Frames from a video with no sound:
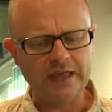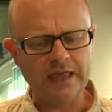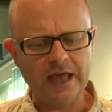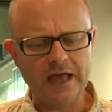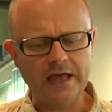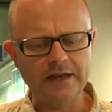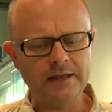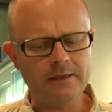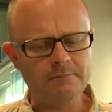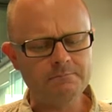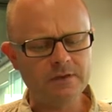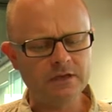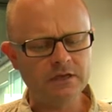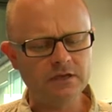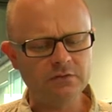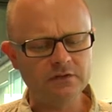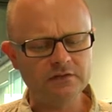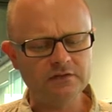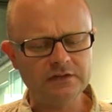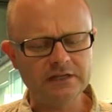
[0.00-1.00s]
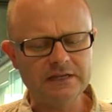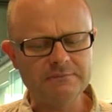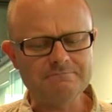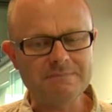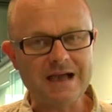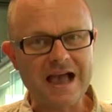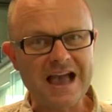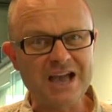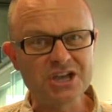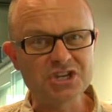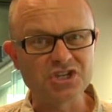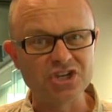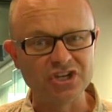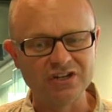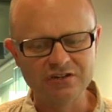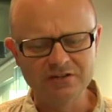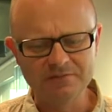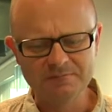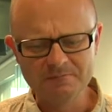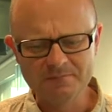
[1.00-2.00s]
unambiguously
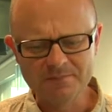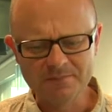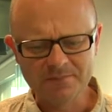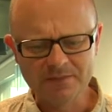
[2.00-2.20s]
Martian,